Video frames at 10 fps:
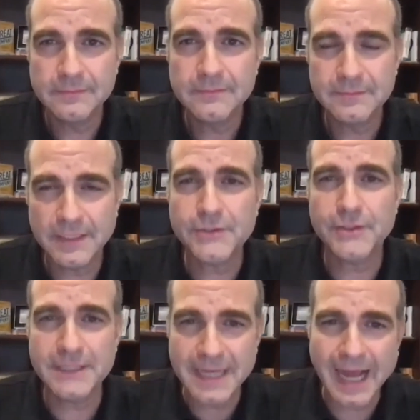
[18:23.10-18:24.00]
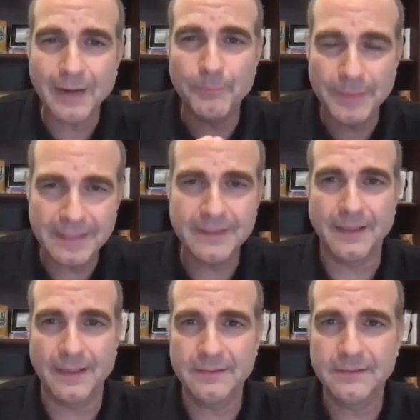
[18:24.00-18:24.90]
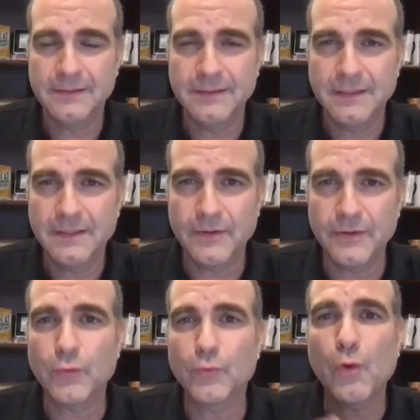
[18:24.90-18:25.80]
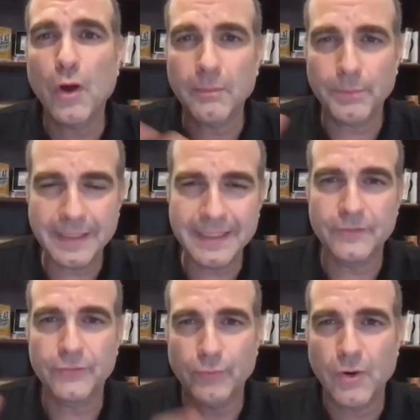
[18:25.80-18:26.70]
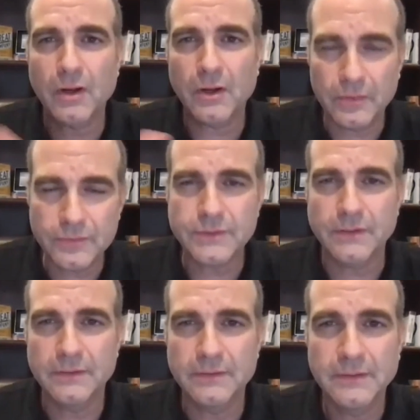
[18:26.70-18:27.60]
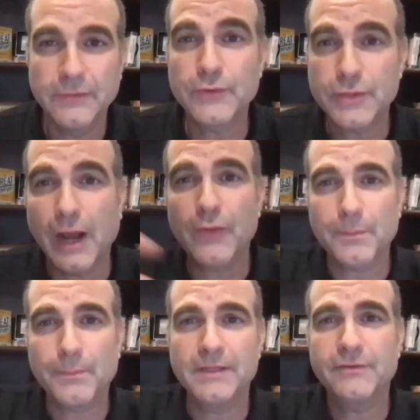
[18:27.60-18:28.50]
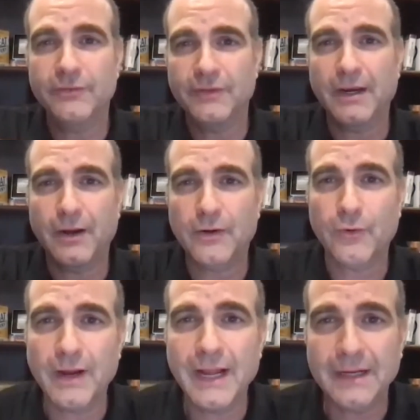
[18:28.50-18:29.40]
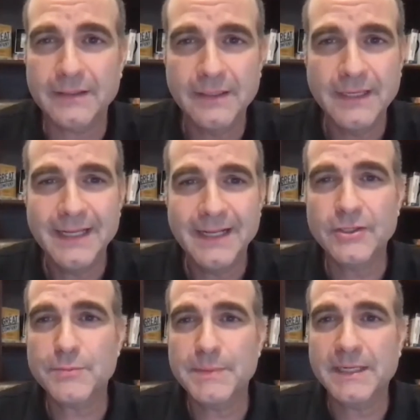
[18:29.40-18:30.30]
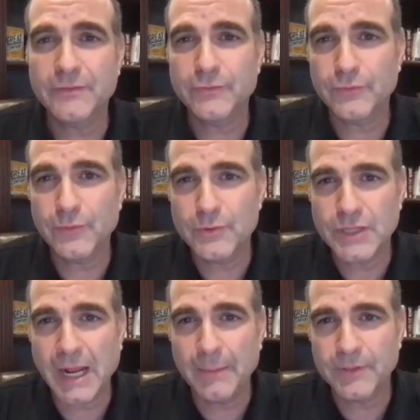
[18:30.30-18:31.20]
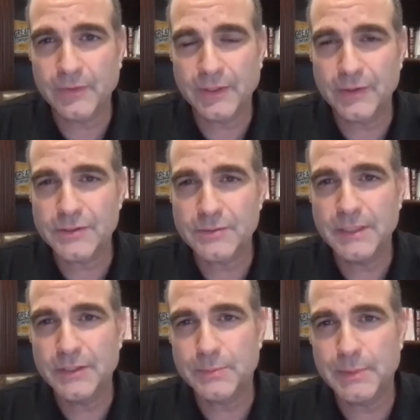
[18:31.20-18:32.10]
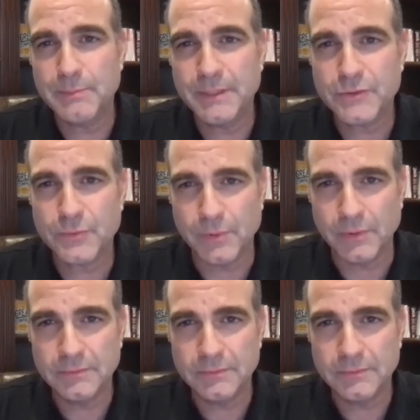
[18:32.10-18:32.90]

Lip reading: They should not be there. They're in the wrong place, wrong culture. There's other places that are correct. And just because there's no jobs out there doesn't mean you should be miserable.